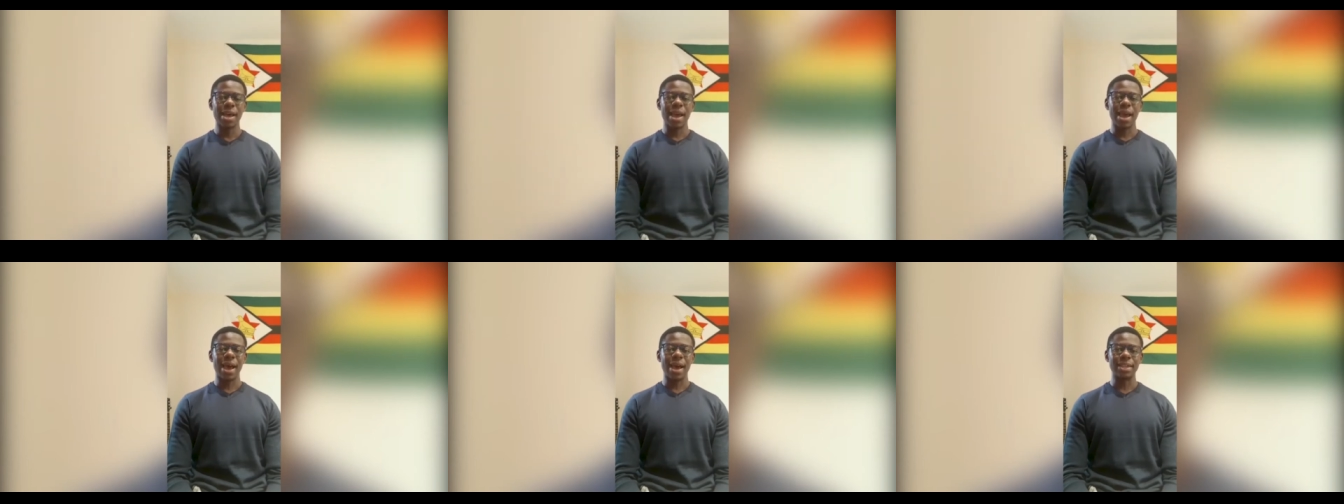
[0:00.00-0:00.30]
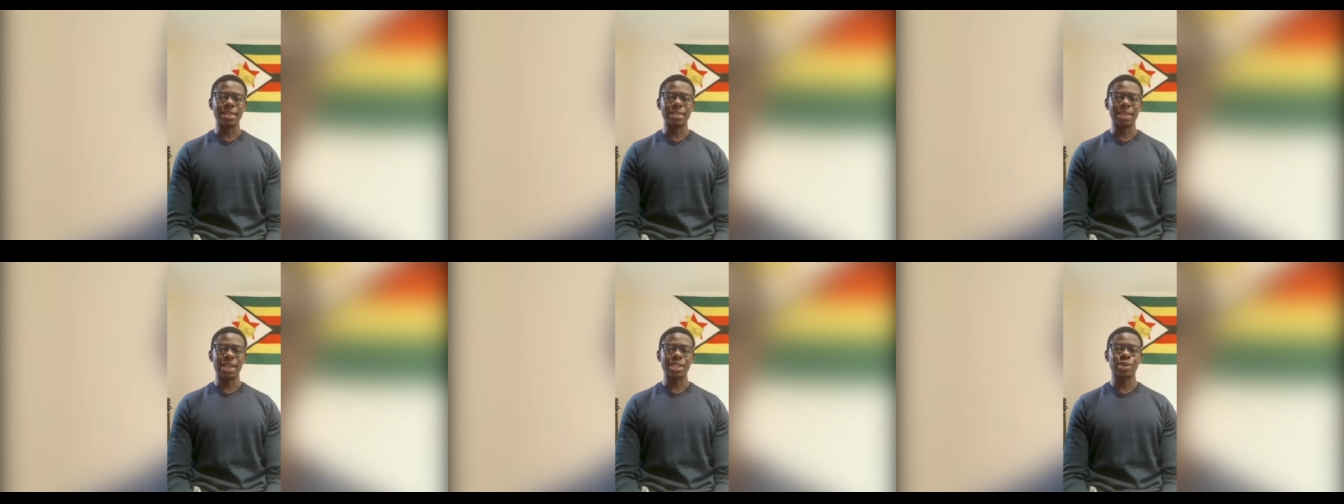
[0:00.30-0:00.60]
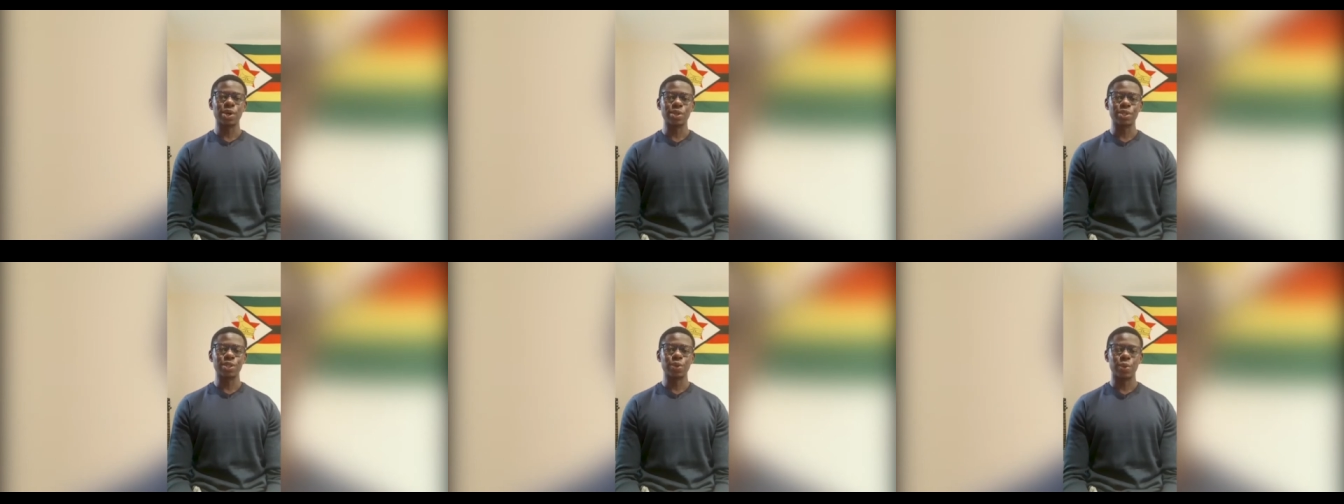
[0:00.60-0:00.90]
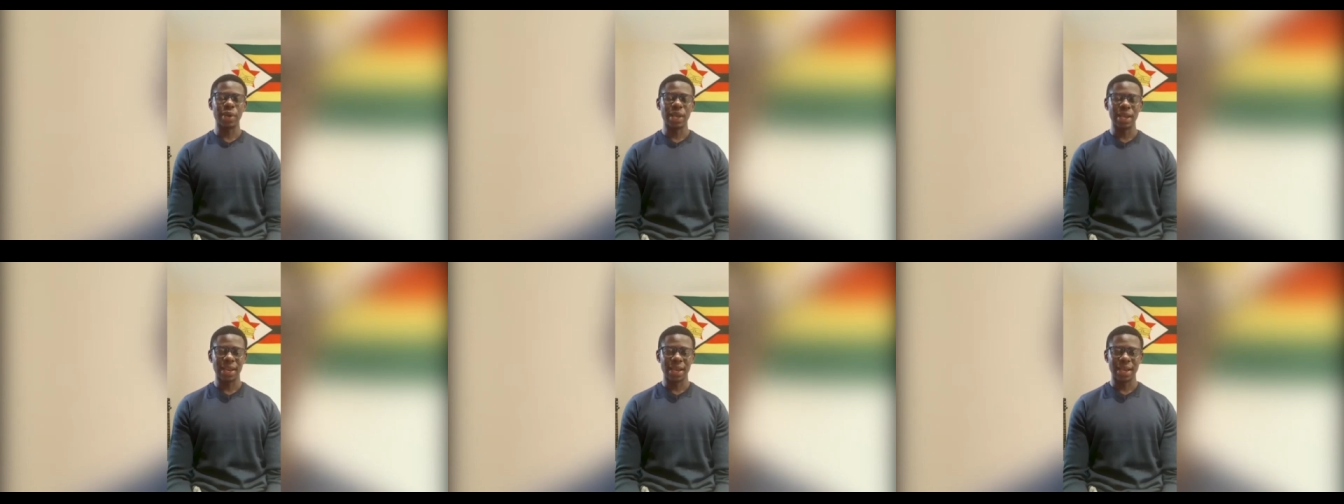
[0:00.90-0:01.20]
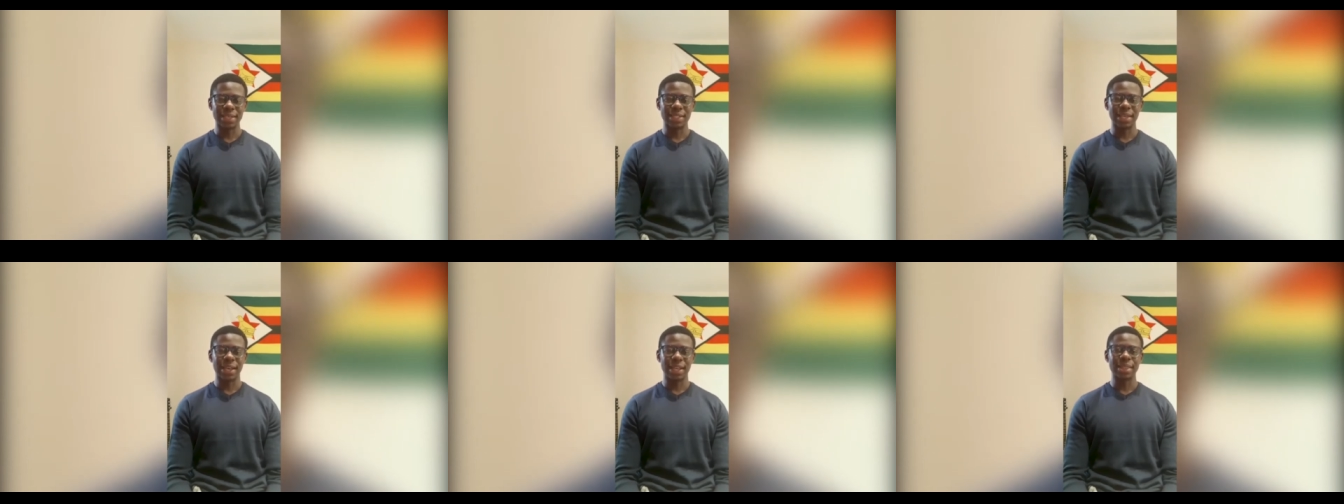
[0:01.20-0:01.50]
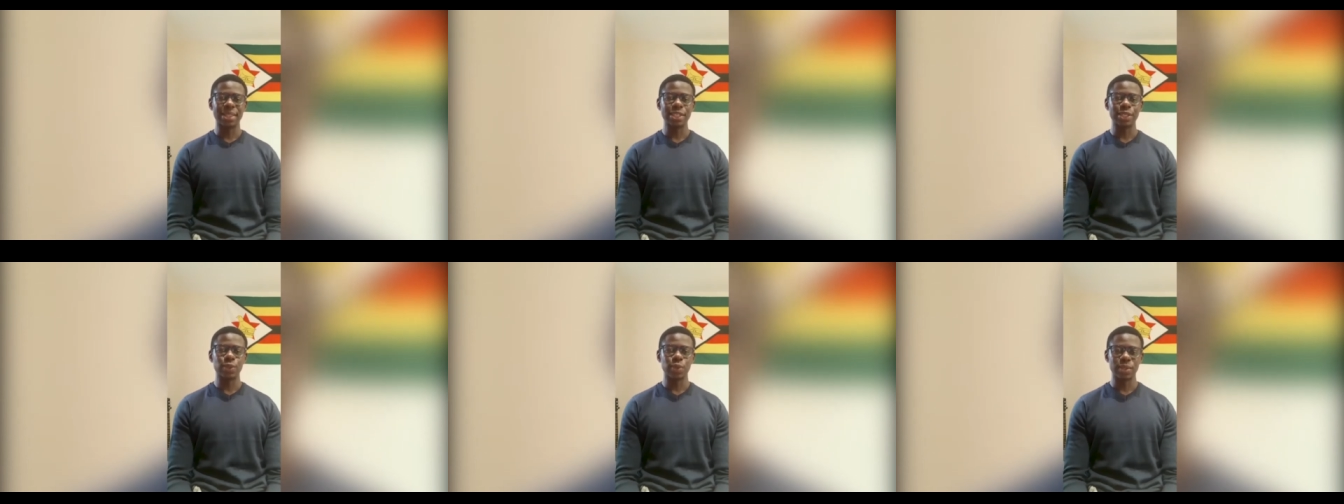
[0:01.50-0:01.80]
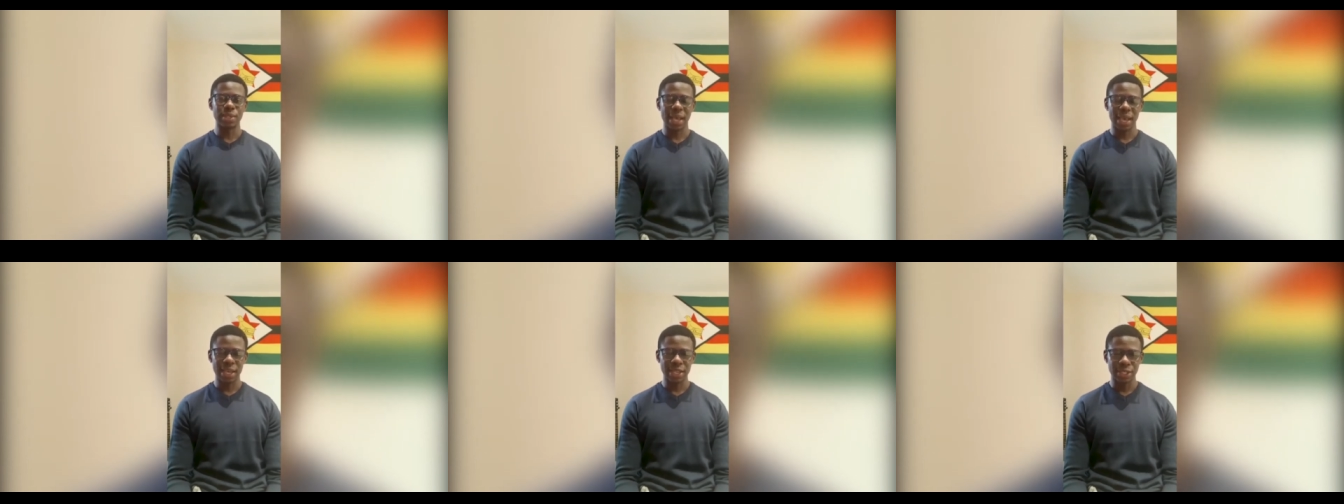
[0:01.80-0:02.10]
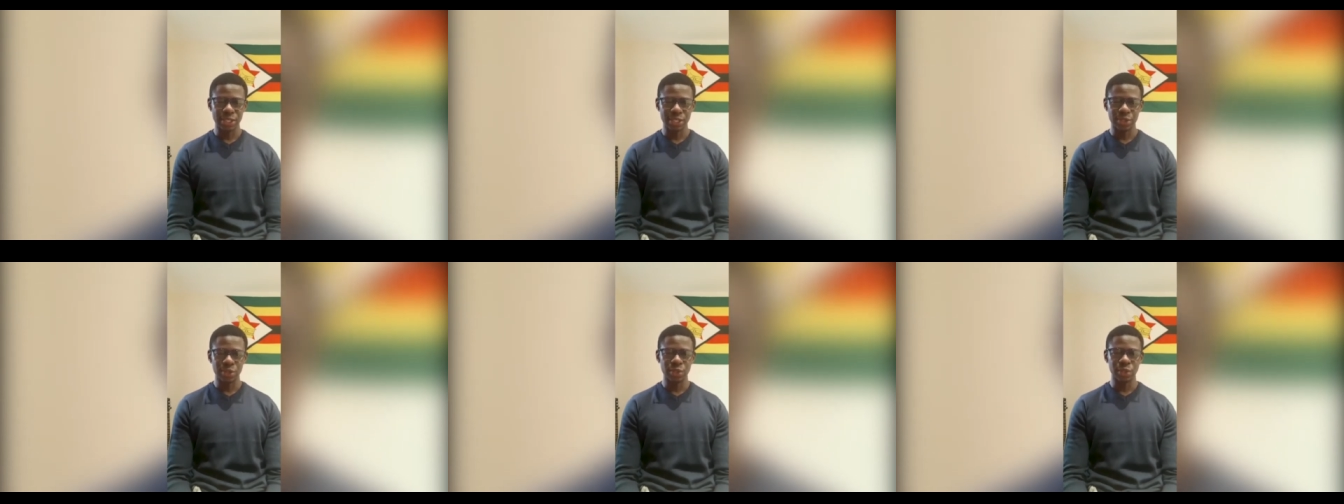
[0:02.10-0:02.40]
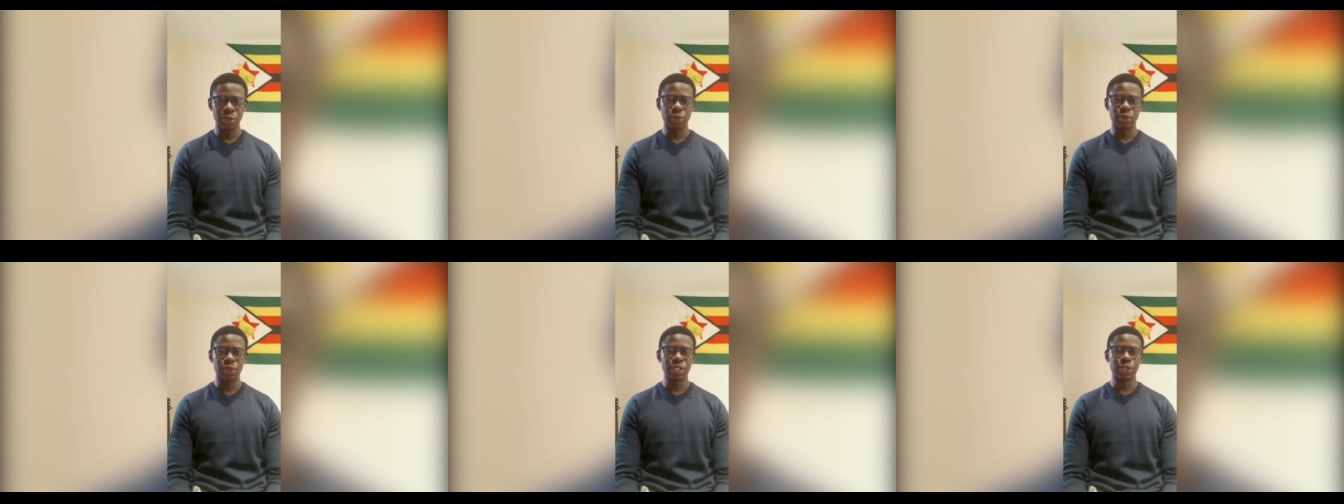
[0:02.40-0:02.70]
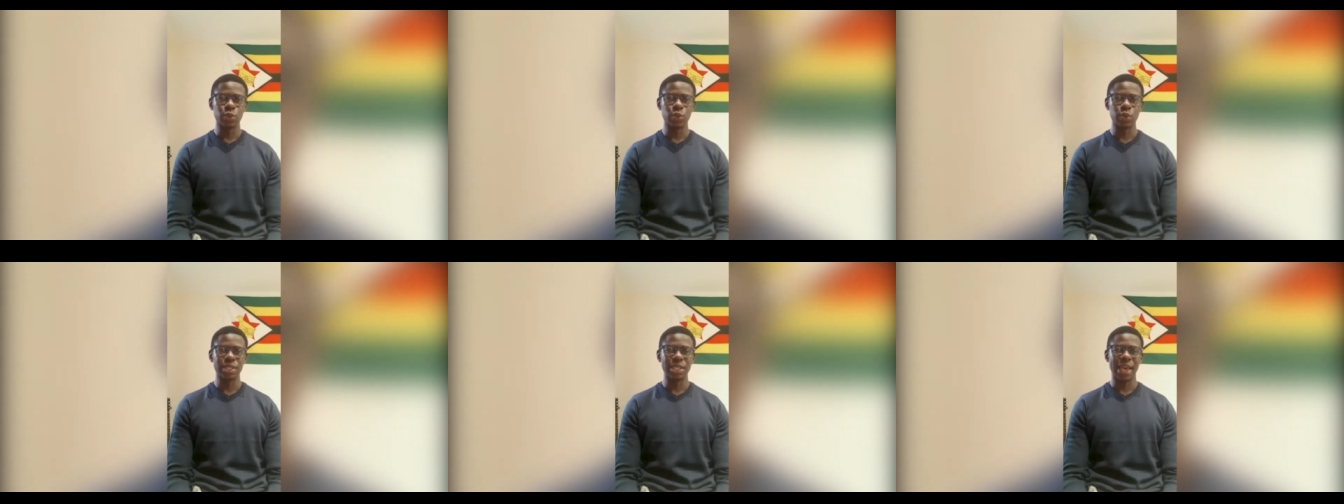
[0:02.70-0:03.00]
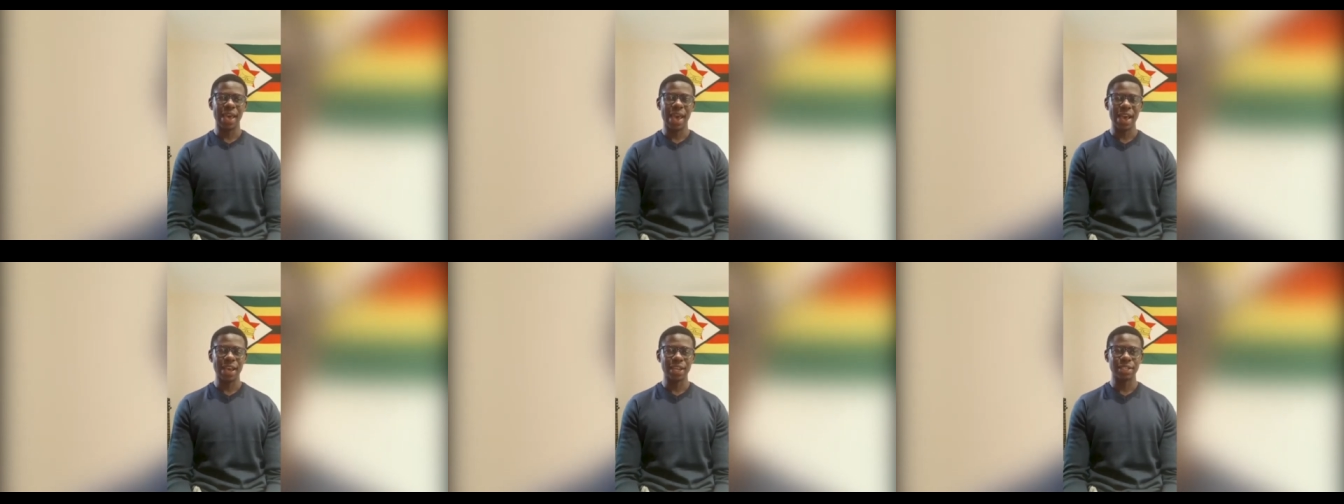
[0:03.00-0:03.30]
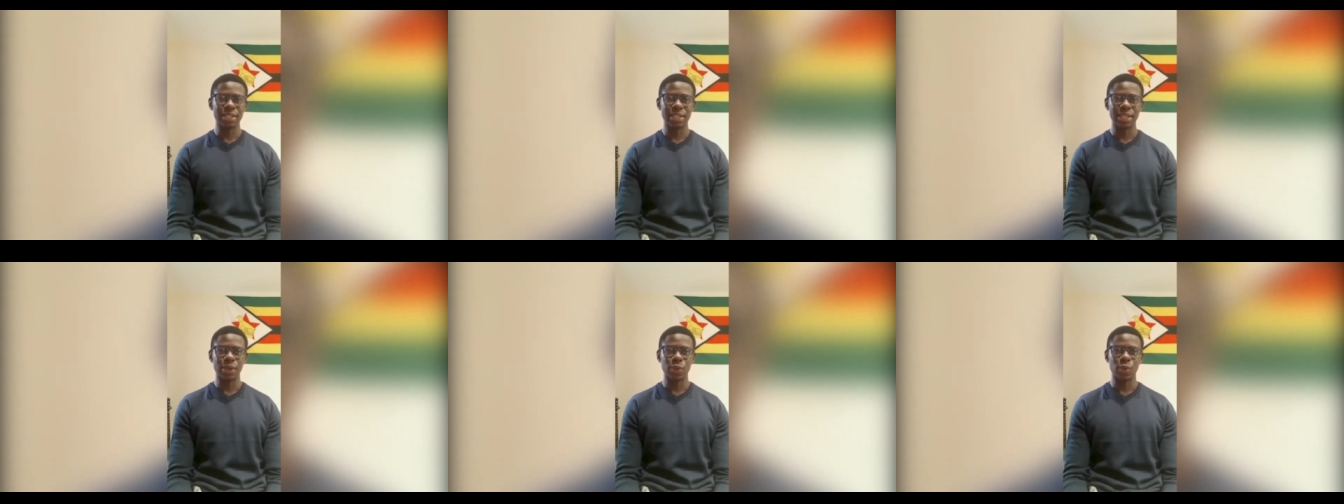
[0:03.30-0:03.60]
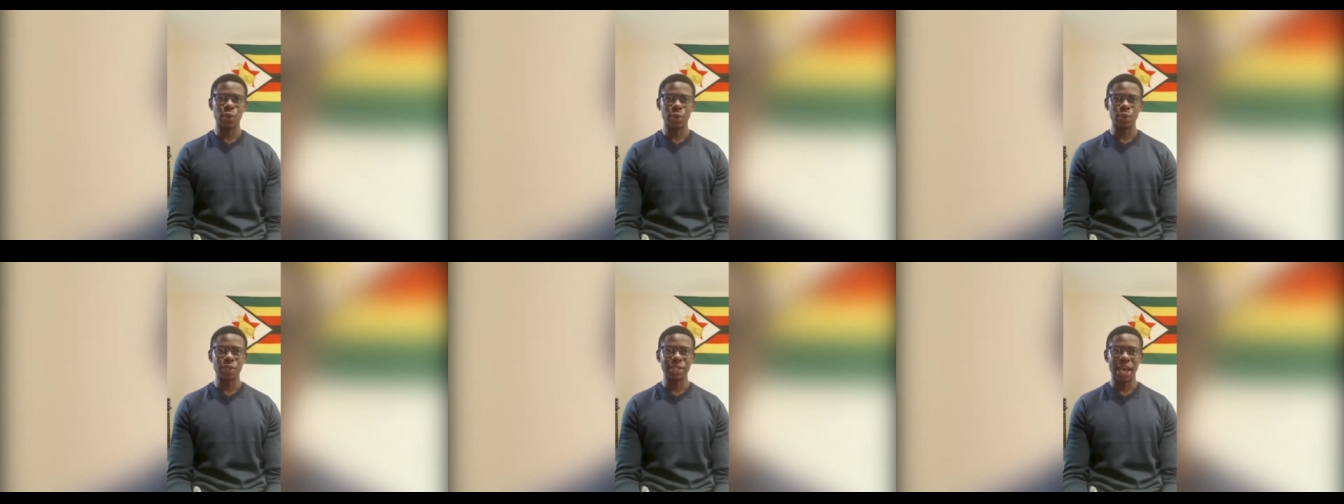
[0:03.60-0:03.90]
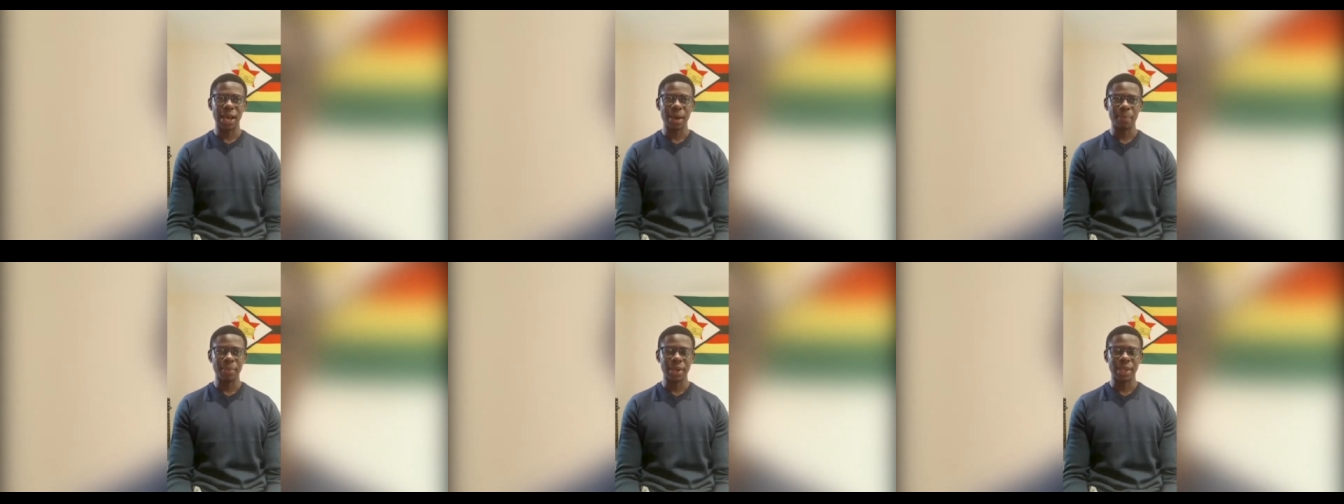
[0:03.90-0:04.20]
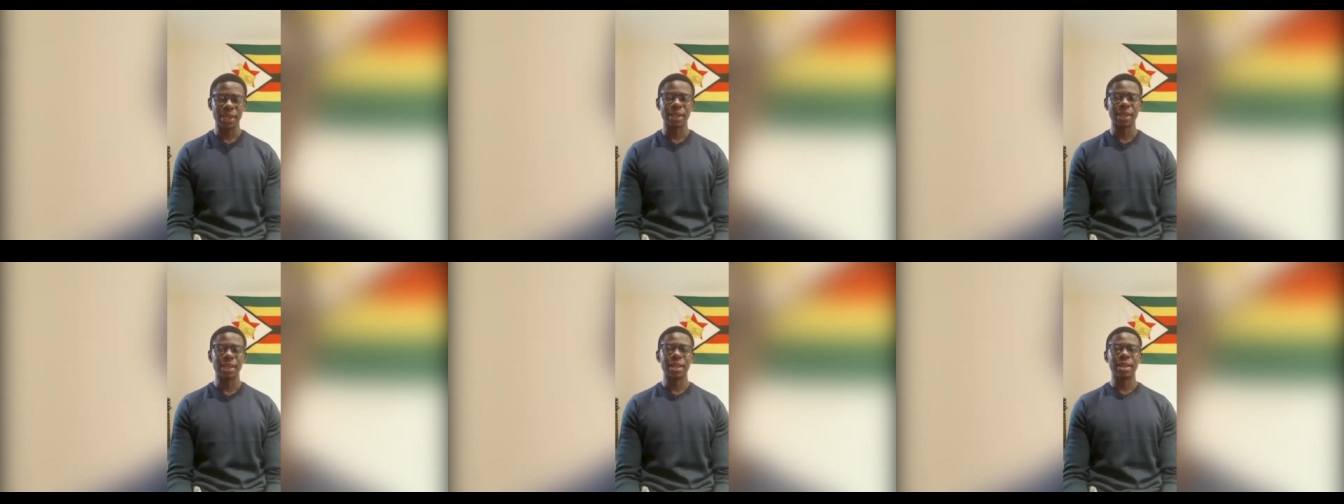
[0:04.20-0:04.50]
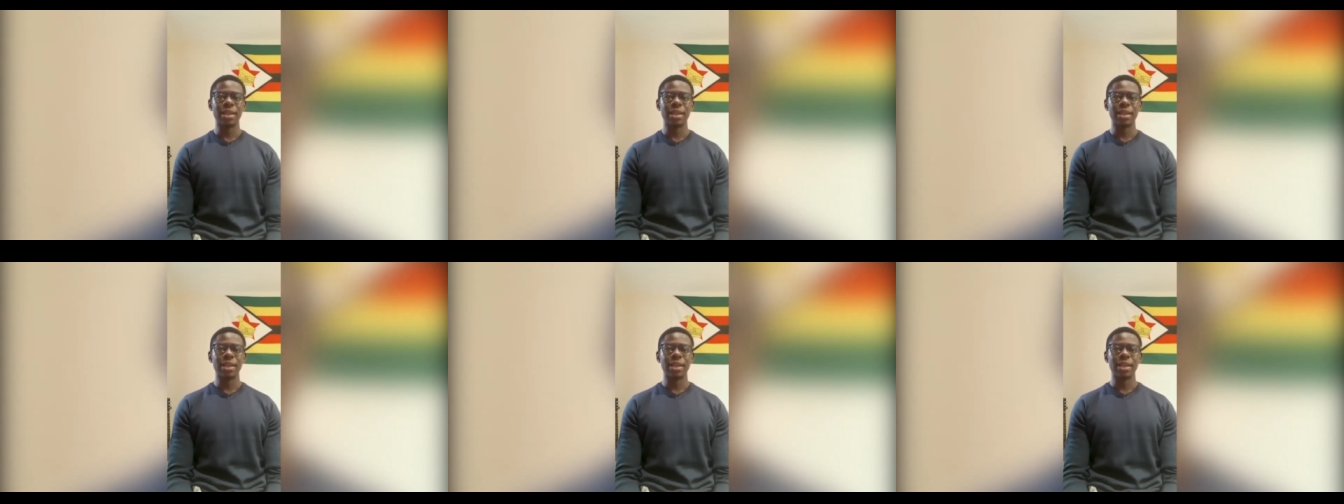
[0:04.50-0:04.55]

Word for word: as I started to realize that this was actually true, this was actually what was happening.